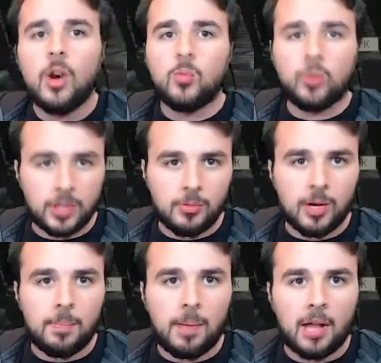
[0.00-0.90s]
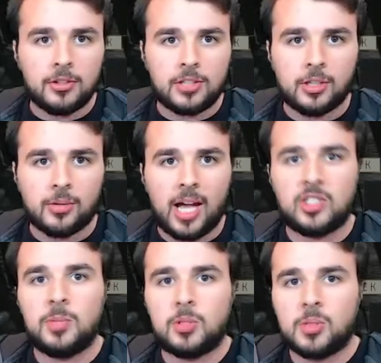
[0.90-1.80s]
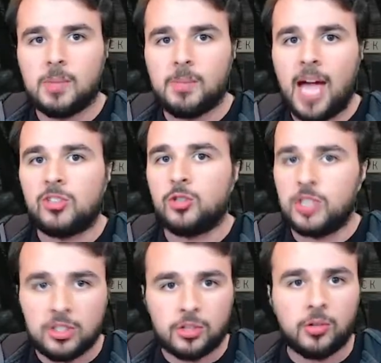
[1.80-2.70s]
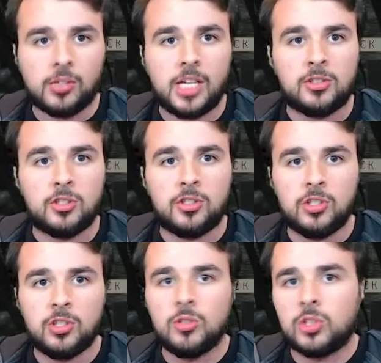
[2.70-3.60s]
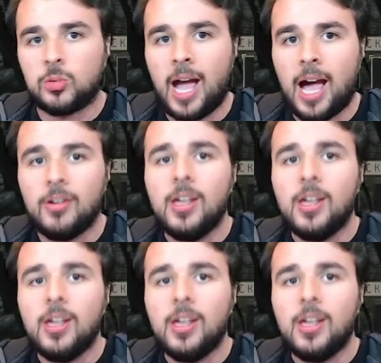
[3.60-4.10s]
really well polished interaction between the maps, strategic locations to use throughout,